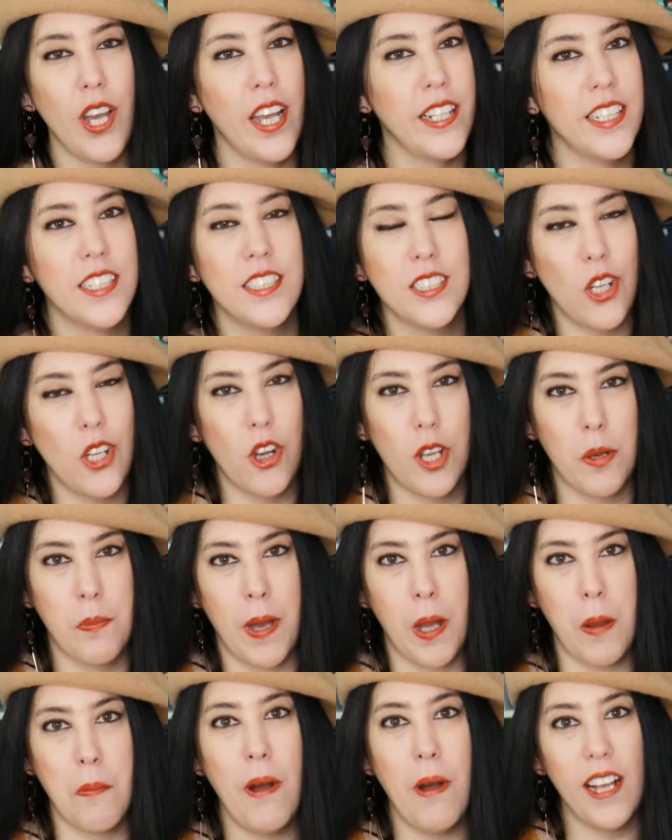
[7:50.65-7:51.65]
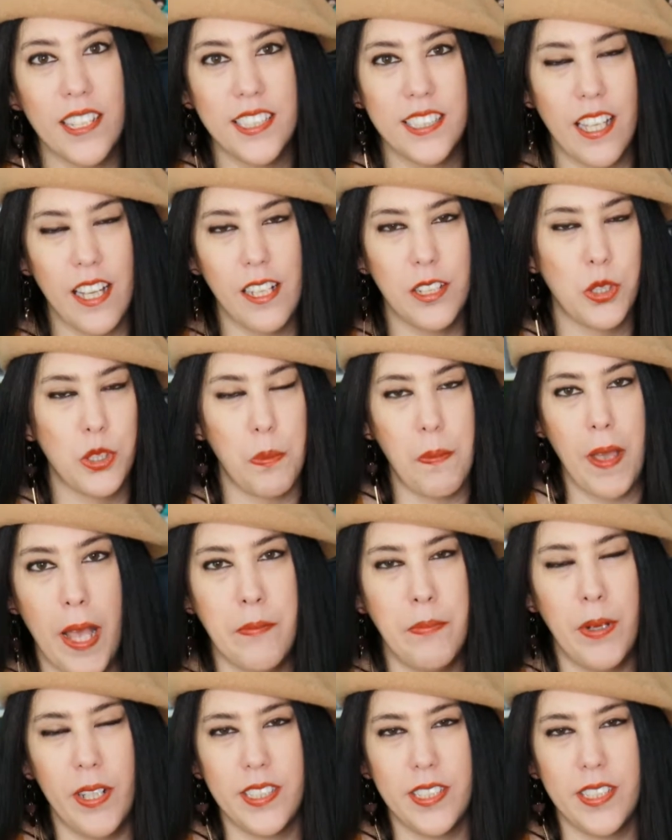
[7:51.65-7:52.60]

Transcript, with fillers: I didn't talk about pastels or pen